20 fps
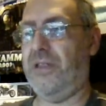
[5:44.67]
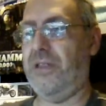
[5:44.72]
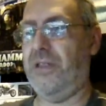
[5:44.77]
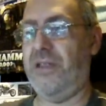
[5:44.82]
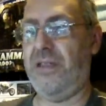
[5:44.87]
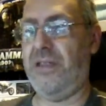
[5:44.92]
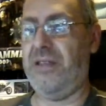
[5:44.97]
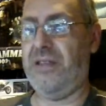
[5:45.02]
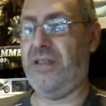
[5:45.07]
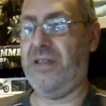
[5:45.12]

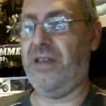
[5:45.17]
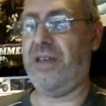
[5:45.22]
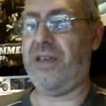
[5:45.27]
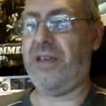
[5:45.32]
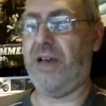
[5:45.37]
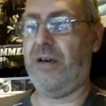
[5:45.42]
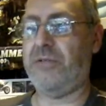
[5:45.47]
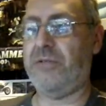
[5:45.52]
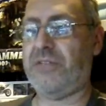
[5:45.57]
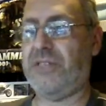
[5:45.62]
the
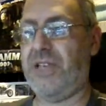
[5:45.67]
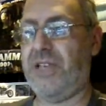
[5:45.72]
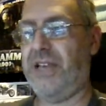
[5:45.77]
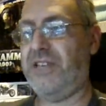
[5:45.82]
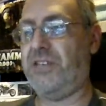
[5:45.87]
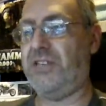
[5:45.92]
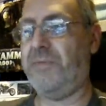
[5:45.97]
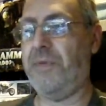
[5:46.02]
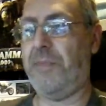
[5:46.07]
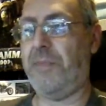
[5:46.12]
decal
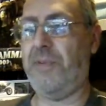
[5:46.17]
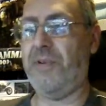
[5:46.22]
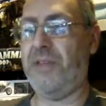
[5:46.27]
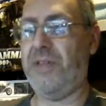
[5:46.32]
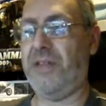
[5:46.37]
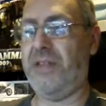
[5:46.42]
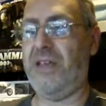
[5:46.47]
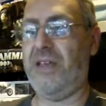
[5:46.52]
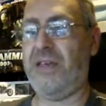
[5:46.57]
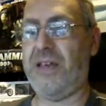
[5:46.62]
stage and me
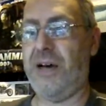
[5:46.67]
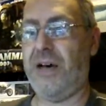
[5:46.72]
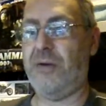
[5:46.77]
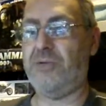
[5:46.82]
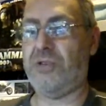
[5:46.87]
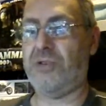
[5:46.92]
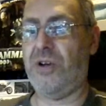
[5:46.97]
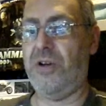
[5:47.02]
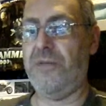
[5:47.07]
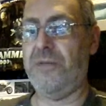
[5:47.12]
putting the
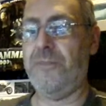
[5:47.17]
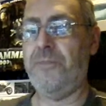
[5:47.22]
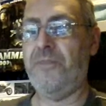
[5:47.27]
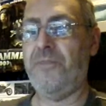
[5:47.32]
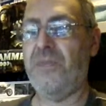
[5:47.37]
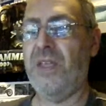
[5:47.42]
decals on.